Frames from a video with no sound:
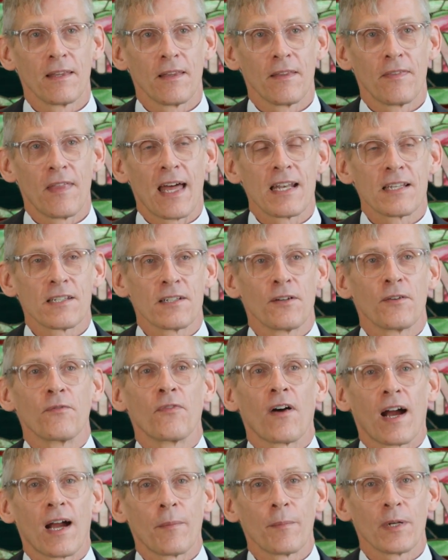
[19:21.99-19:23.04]
That is an
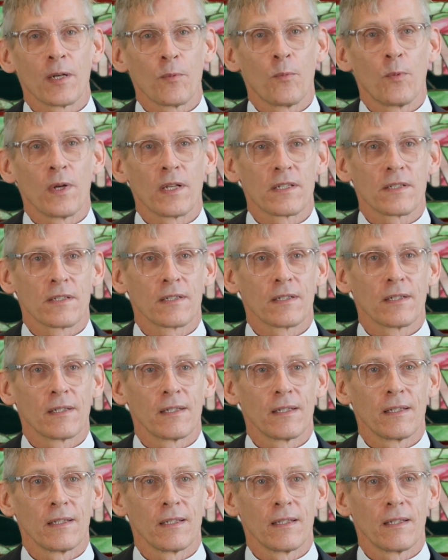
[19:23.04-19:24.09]
environment in which
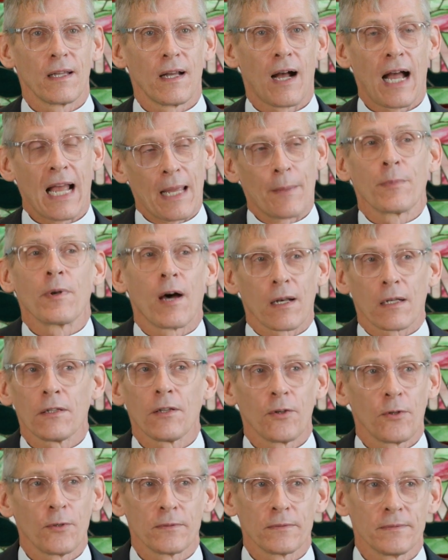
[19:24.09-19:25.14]
I am not
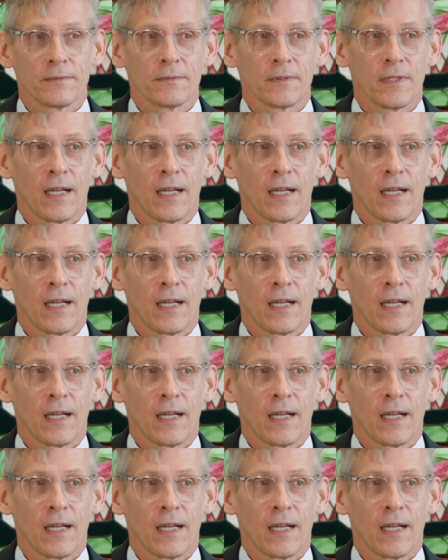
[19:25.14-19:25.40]
alone.